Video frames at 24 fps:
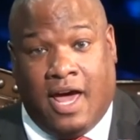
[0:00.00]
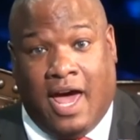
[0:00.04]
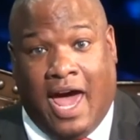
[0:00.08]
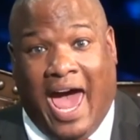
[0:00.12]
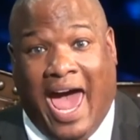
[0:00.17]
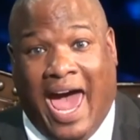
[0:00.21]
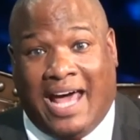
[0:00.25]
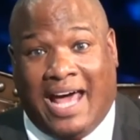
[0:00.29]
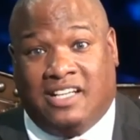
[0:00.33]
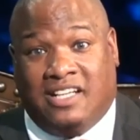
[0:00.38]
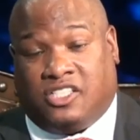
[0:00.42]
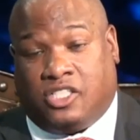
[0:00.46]

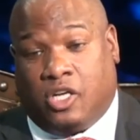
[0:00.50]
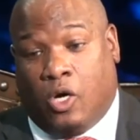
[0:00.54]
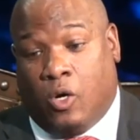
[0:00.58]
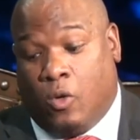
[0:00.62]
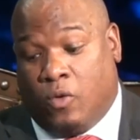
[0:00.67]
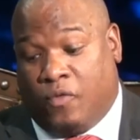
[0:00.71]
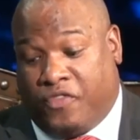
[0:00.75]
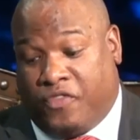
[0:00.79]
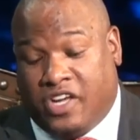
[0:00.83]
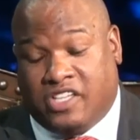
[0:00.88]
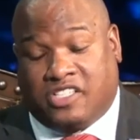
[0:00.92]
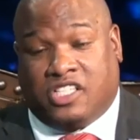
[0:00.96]
And so
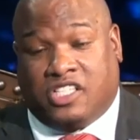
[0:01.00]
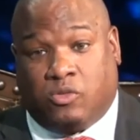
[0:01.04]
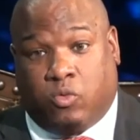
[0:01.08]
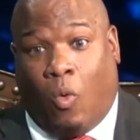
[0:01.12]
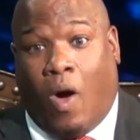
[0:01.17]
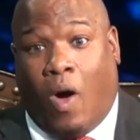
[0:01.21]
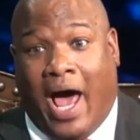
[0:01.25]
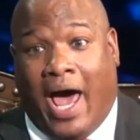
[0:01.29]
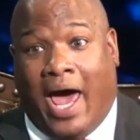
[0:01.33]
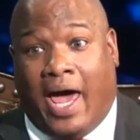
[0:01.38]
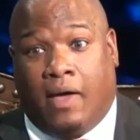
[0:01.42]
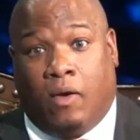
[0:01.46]
this is
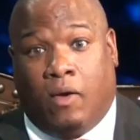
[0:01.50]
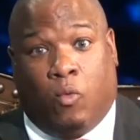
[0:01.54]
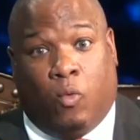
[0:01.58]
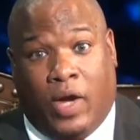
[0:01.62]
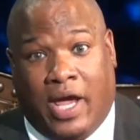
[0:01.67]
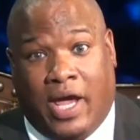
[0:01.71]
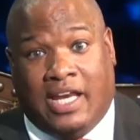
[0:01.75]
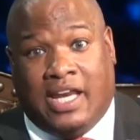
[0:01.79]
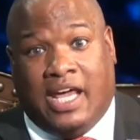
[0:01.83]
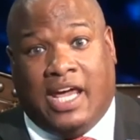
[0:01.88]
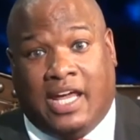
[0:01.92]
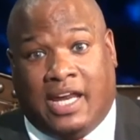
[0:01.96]
why
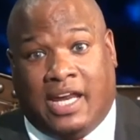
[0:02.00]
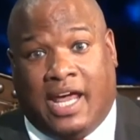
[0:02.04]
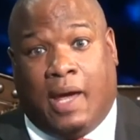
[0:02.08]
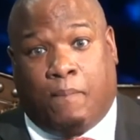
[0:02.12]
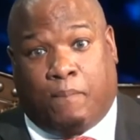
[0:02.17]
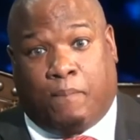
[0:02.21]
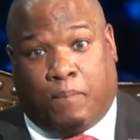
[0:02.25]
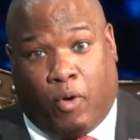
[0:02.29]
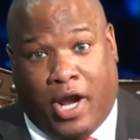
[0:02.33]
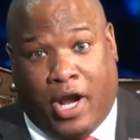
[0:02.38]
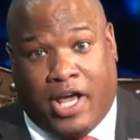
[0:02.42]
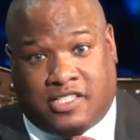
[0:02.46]
we need a
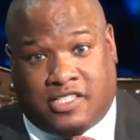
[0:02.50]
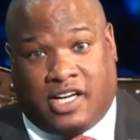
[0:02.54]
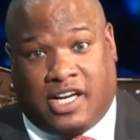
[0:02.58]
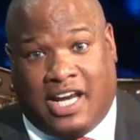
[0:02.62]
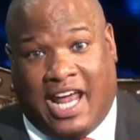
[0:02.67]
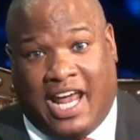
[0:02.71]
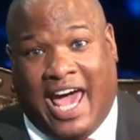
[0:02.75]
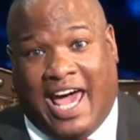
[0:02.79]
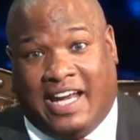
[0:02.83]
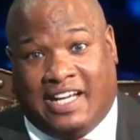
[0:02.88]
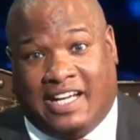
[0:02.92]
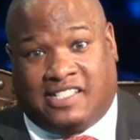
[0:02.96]
president
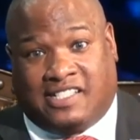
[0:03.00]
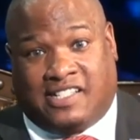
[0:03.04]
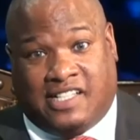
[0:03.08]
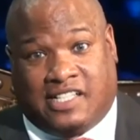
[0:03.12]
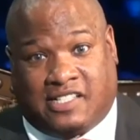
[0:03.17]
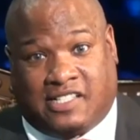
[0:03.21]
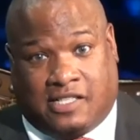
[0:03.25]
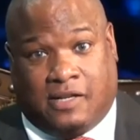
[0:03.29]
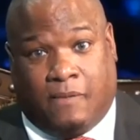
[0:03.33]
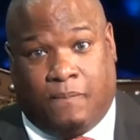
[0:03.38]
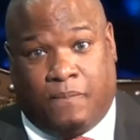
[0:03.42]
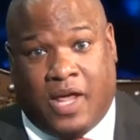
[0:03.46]
and a
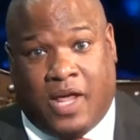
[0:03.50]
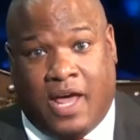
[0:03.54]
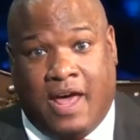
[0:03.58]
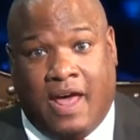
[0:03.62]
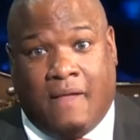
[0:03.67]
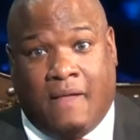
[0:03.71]
system